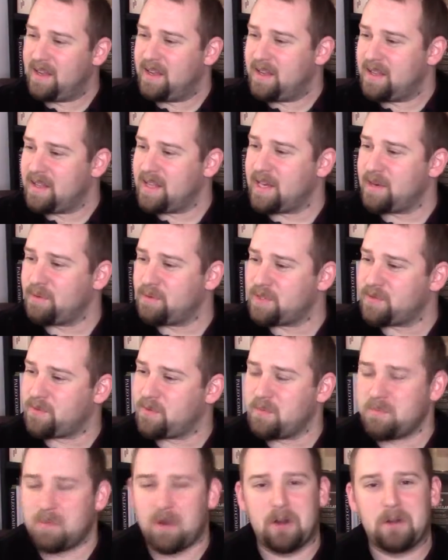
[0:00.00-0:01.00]
that it was
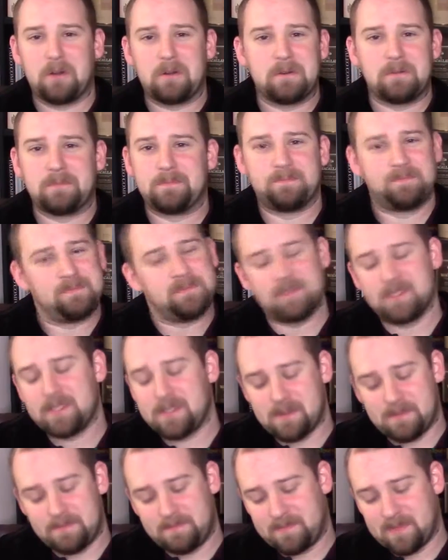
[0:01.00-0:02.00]
from Barton. So
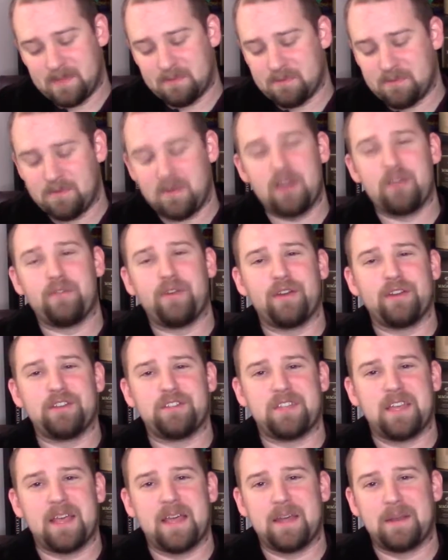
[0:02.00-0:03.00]
it was very, very
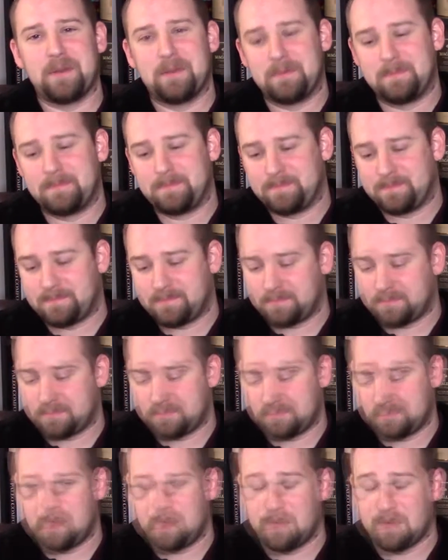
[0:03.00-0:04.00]
sad.
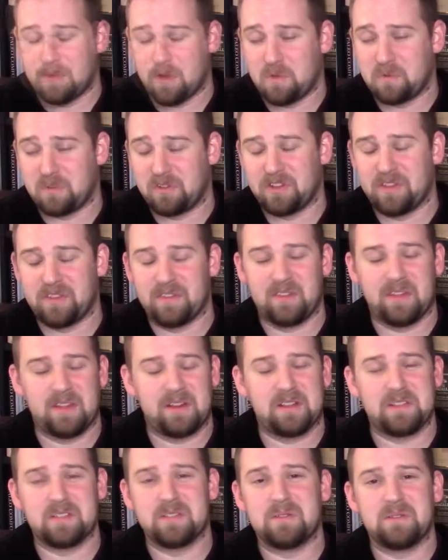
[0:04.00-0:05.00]
Hopefully that
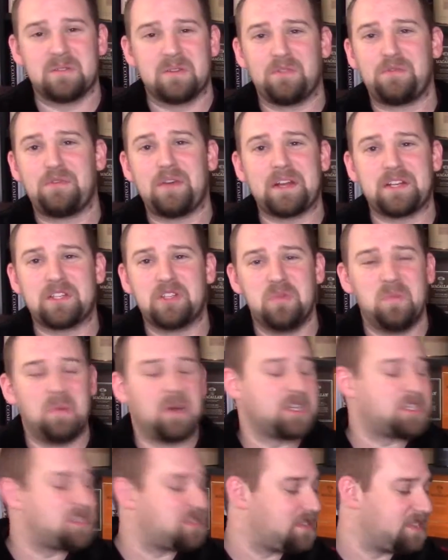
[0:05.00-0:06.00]
doesn't affect too
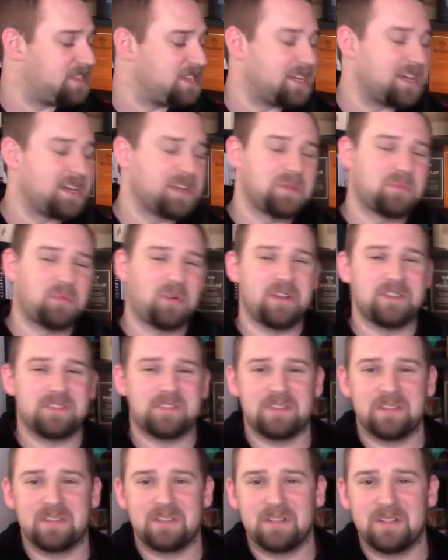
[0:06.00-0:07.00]
much the, uh, the price
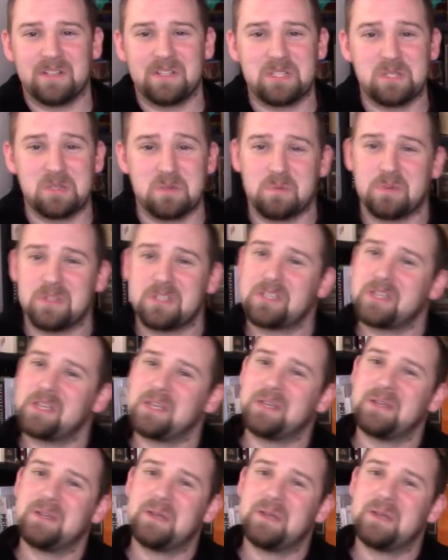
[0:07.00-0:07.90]
of that delicious whiskey.